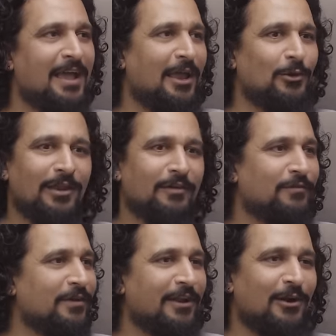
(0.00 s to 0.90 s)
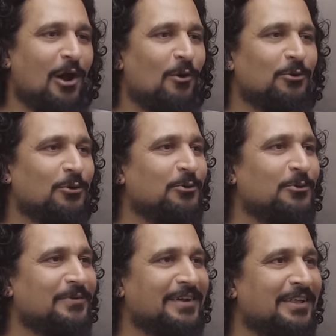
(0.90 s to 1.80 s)
and you're like figuring out how
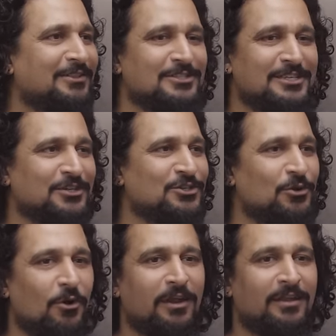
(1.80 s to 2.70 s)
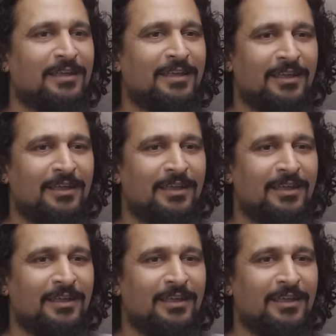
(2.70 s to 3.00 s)
to take this section on and